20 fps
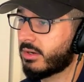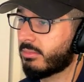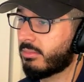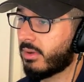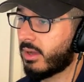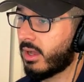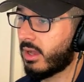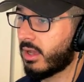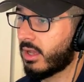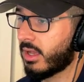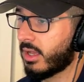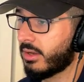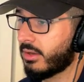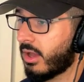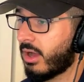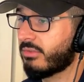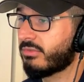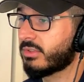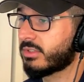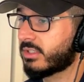but uh,
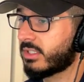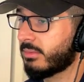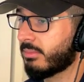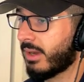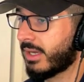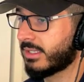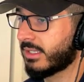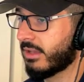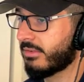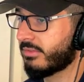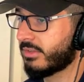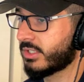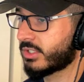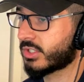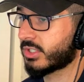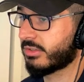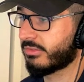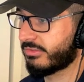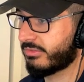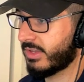novelty by
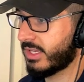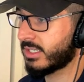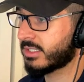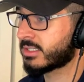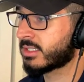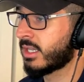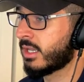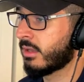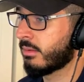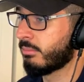definition fades.